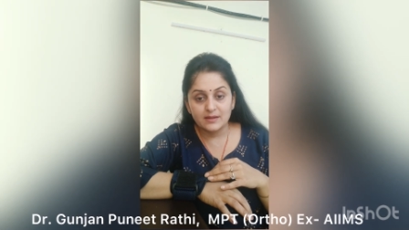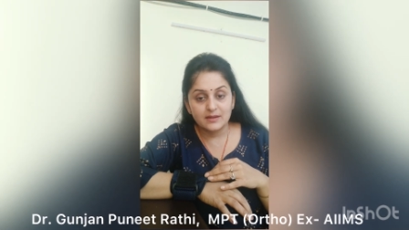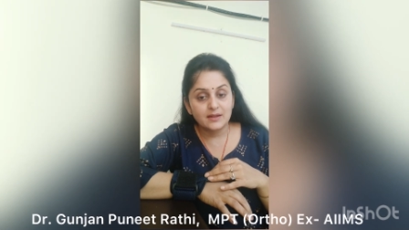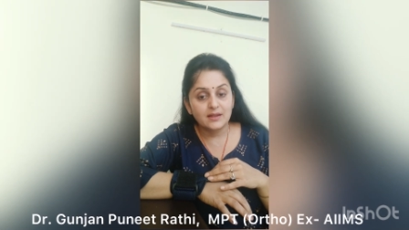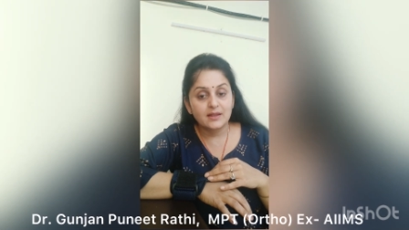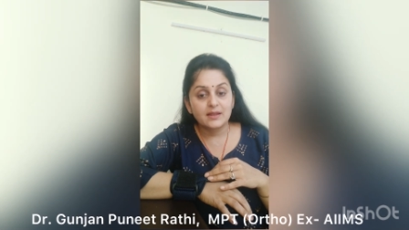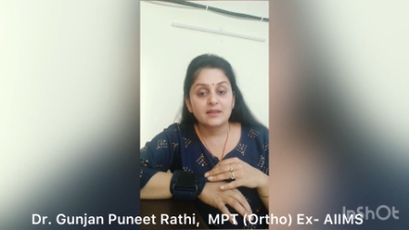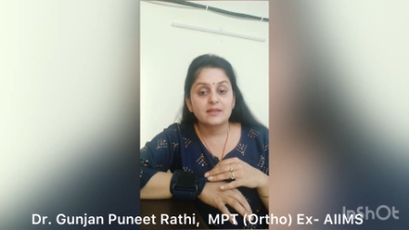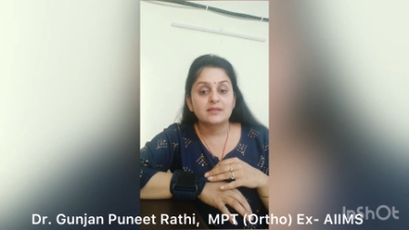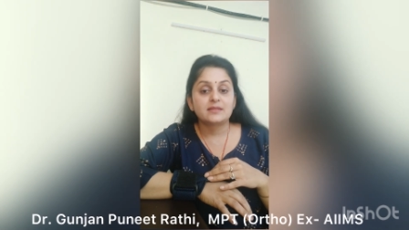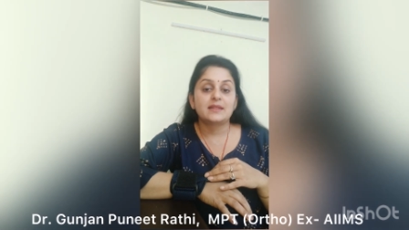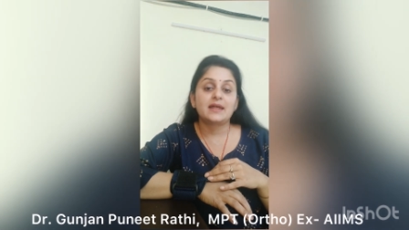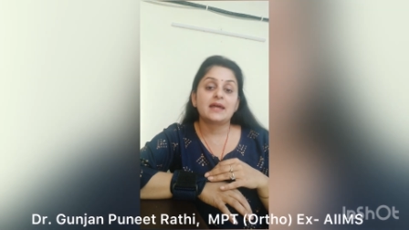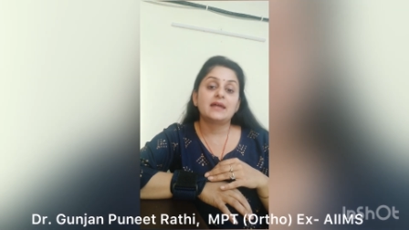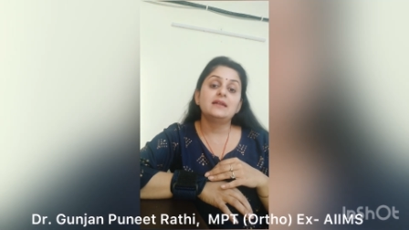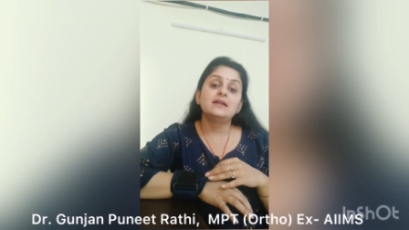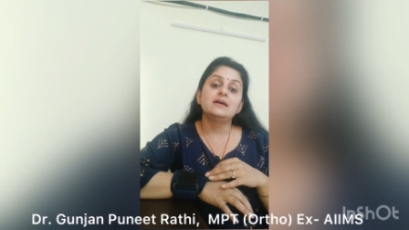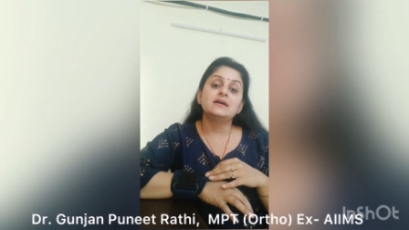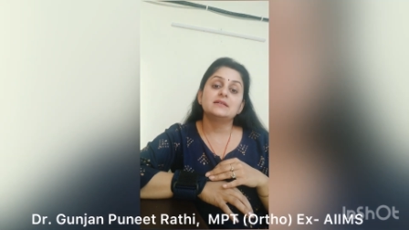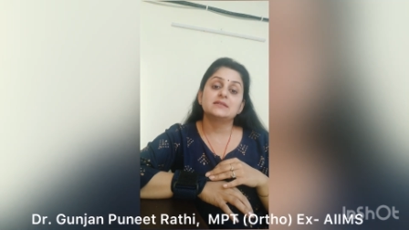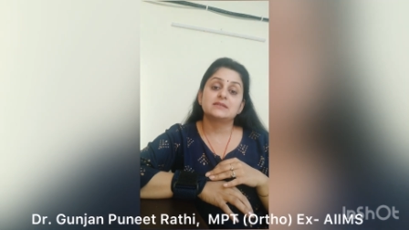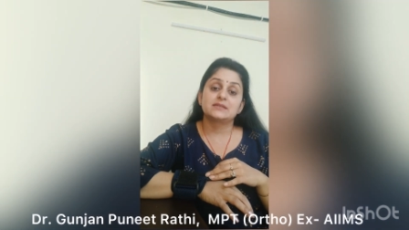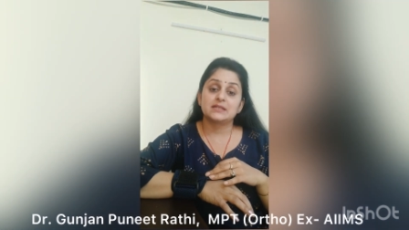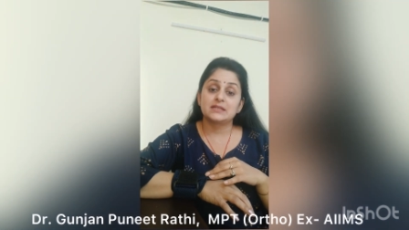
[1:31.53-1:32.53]
Then
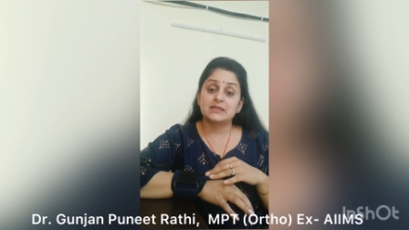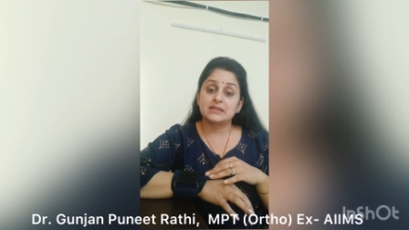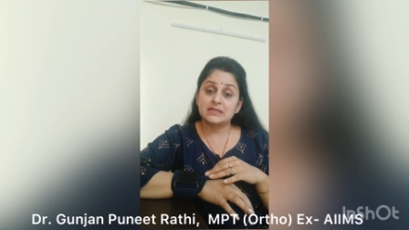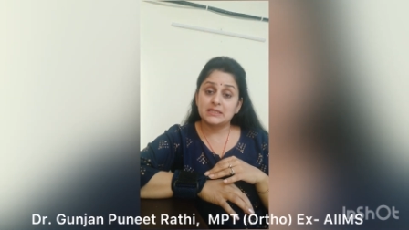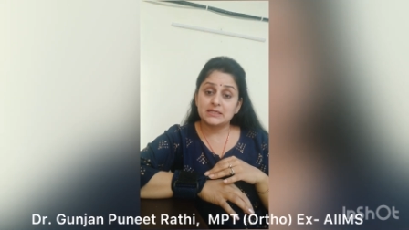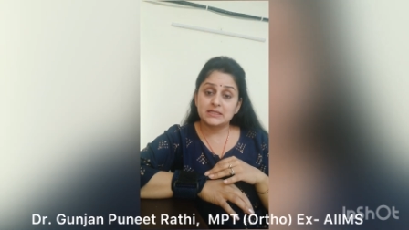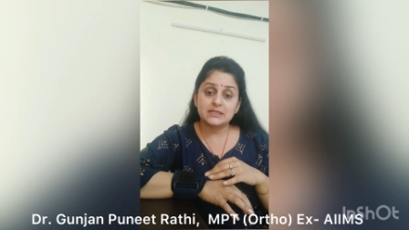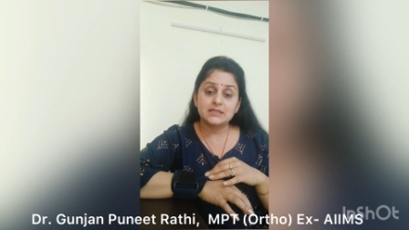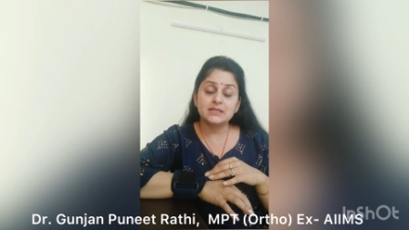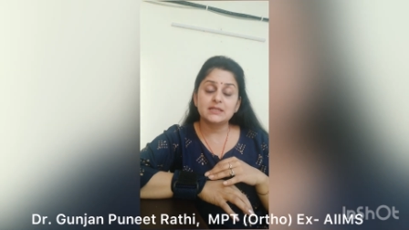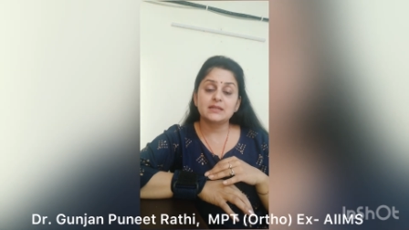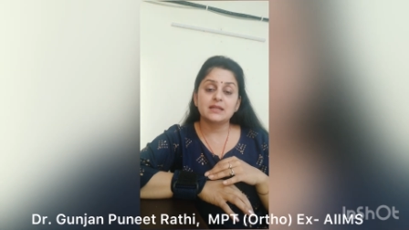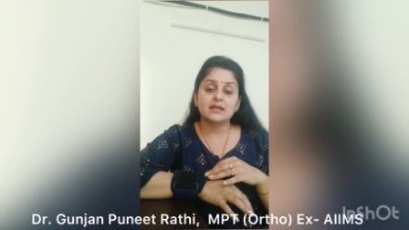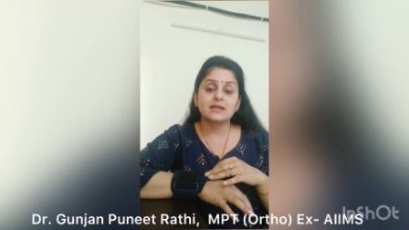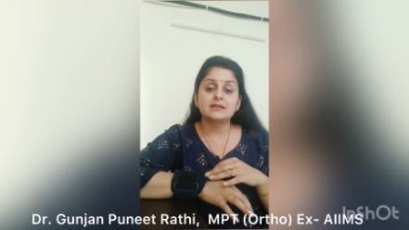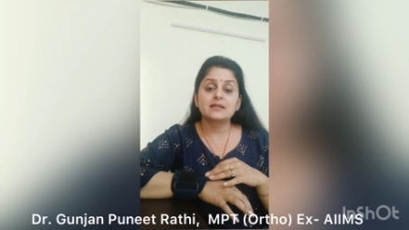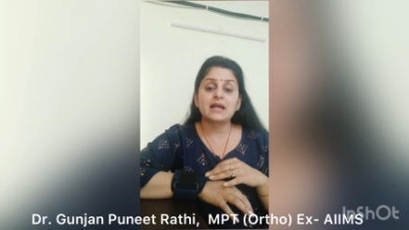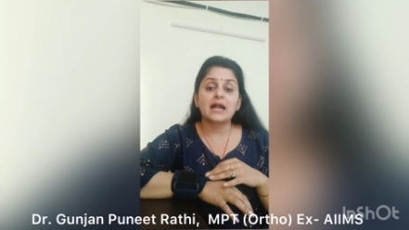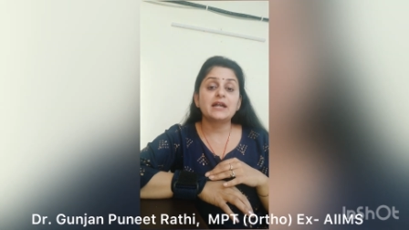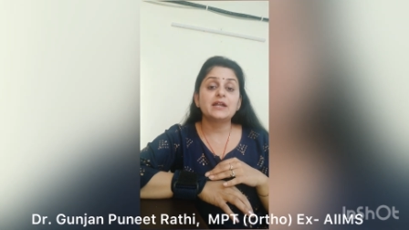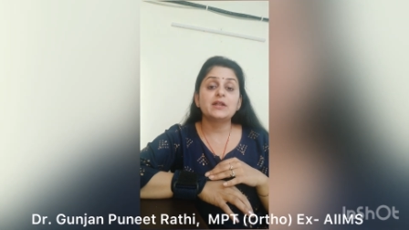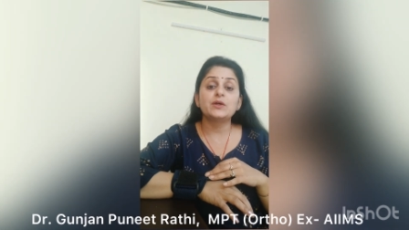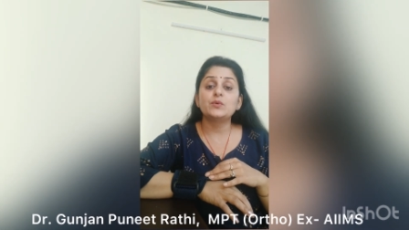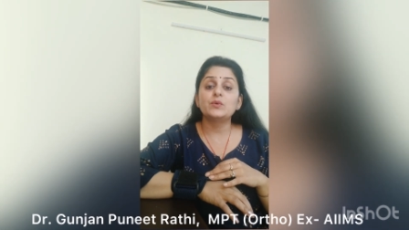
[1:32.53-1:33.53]
the third thing
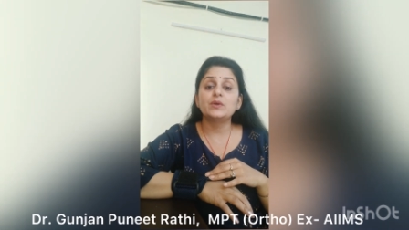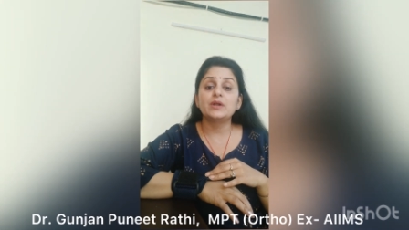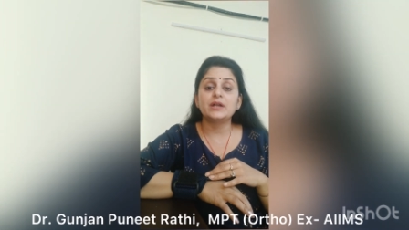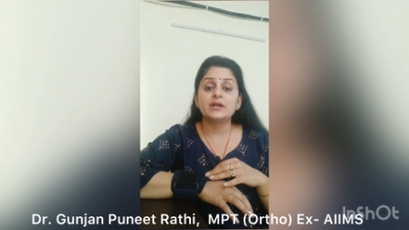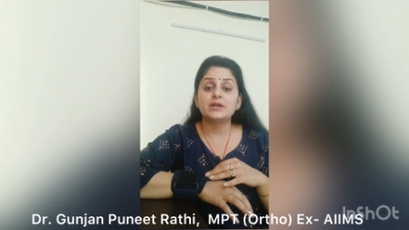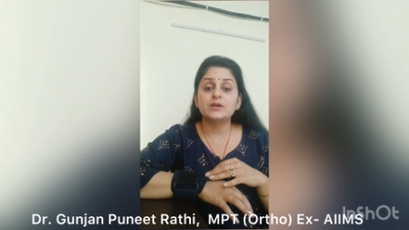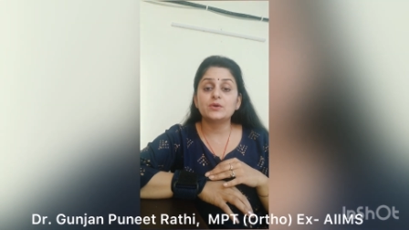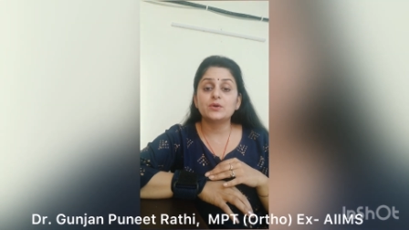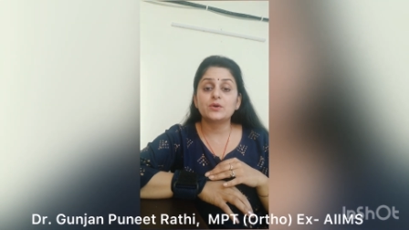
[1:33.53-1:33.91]
that you need to